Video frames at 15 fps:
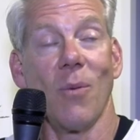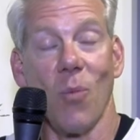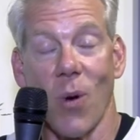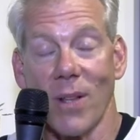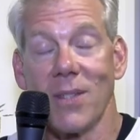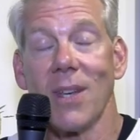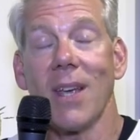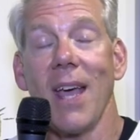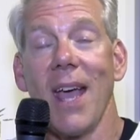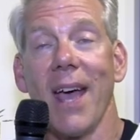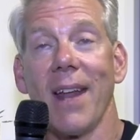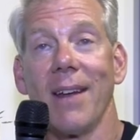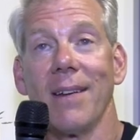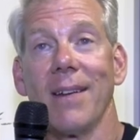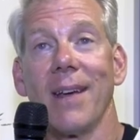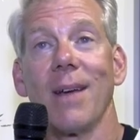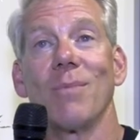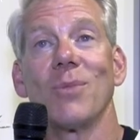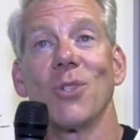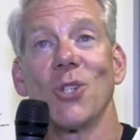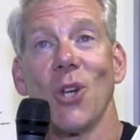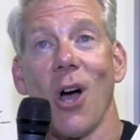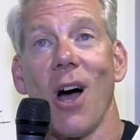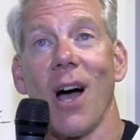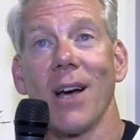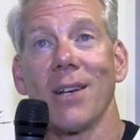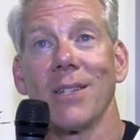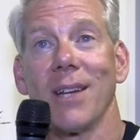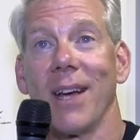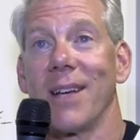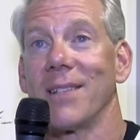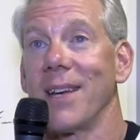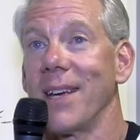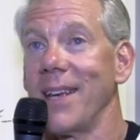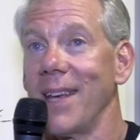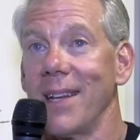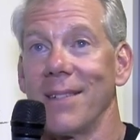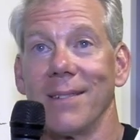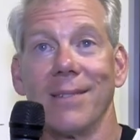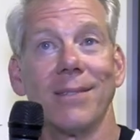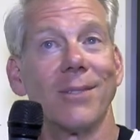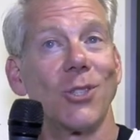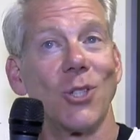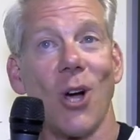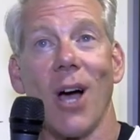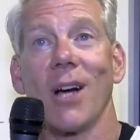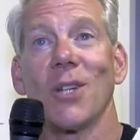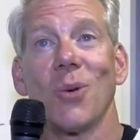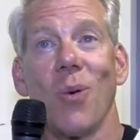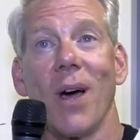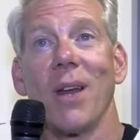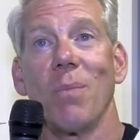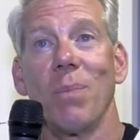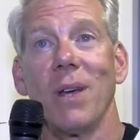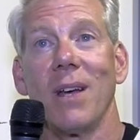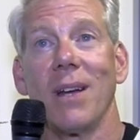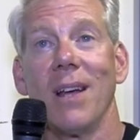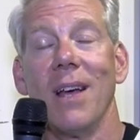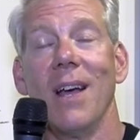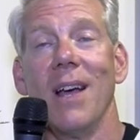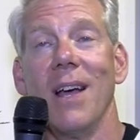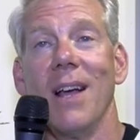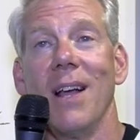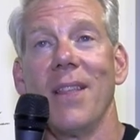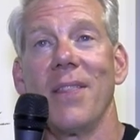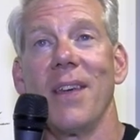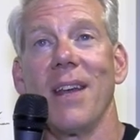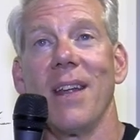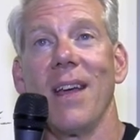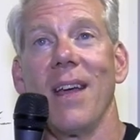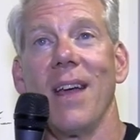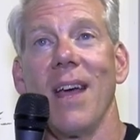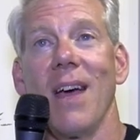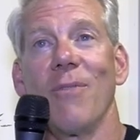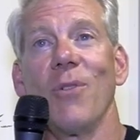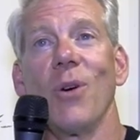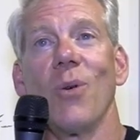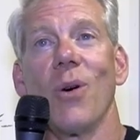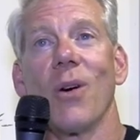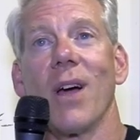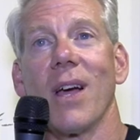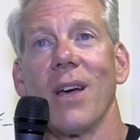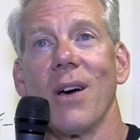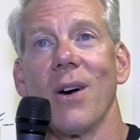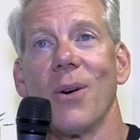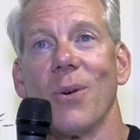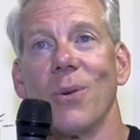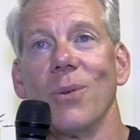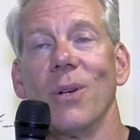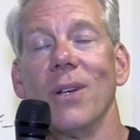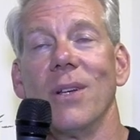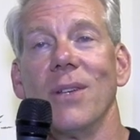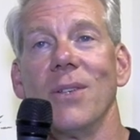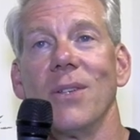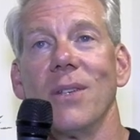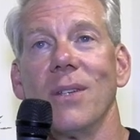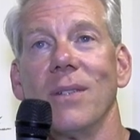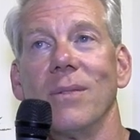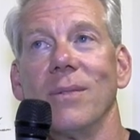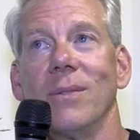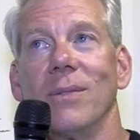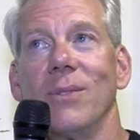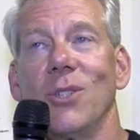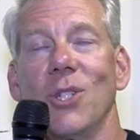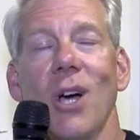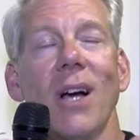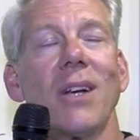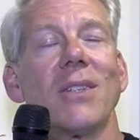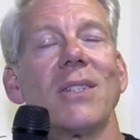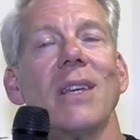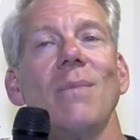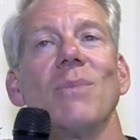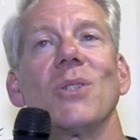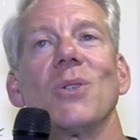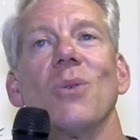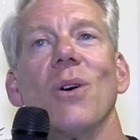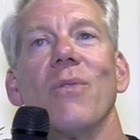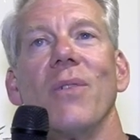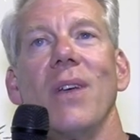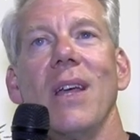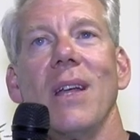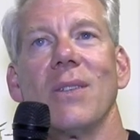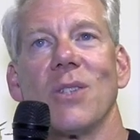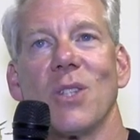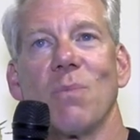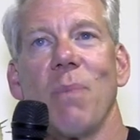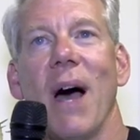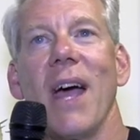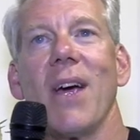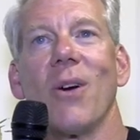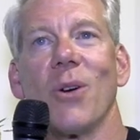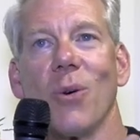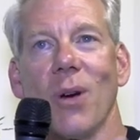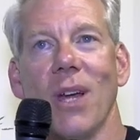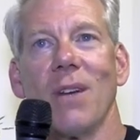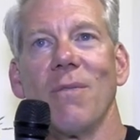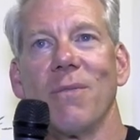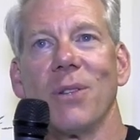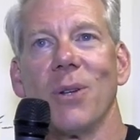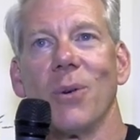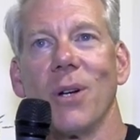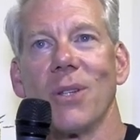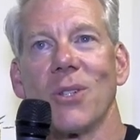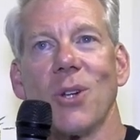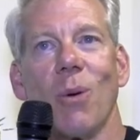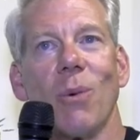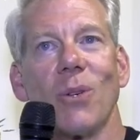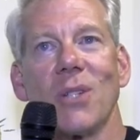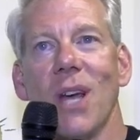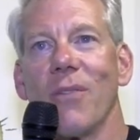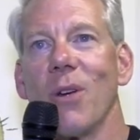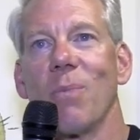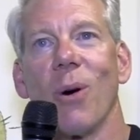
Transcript: once again am shocked, as I get shocked quite a bit, that everywhere I go, Chuck seems to have inspired or influenced almost every